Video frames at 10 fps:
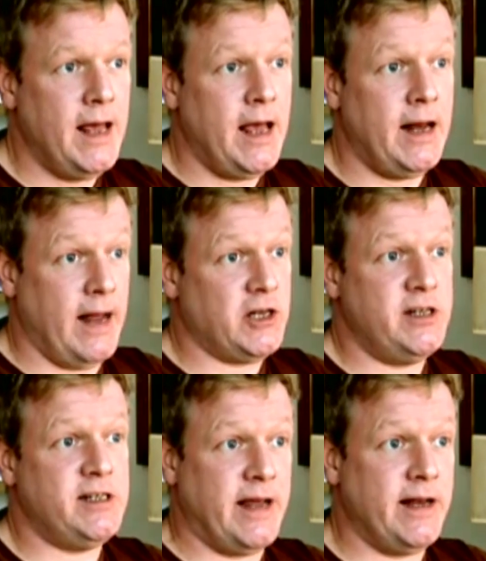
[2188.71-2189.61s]
And it actually
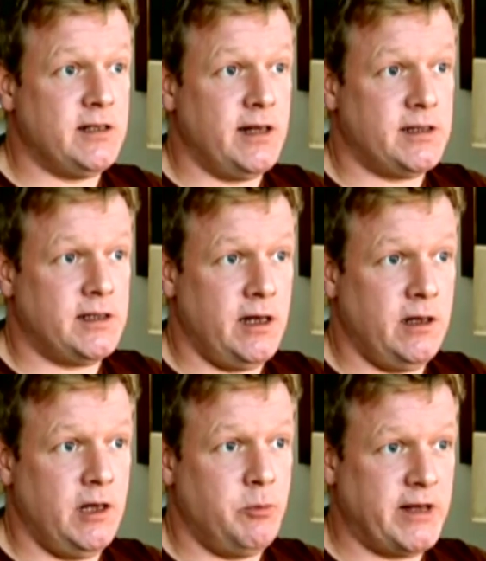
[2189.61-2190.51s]
states this in
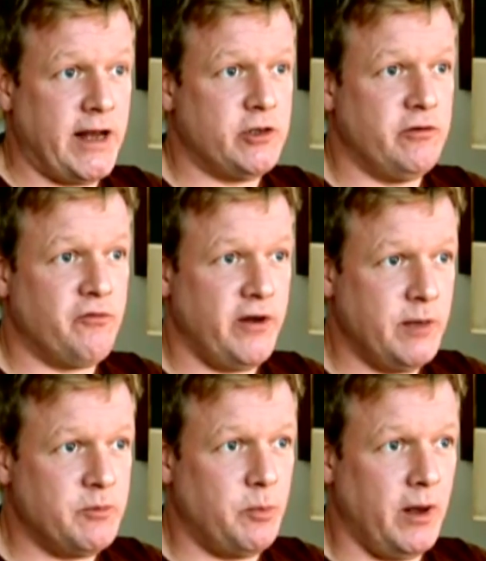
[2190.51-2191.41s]
the Protection of
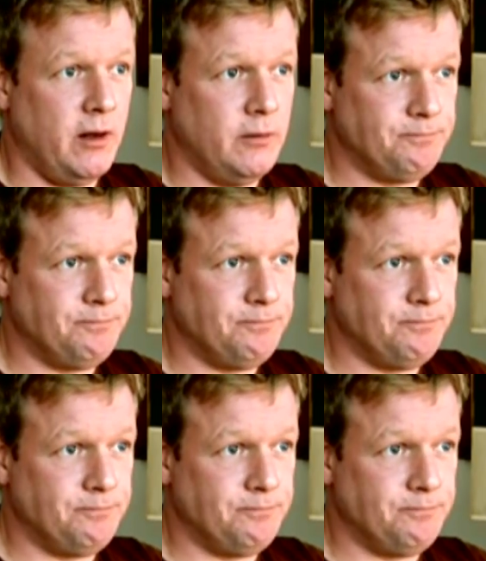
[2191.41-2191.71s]
Freedoms Bill.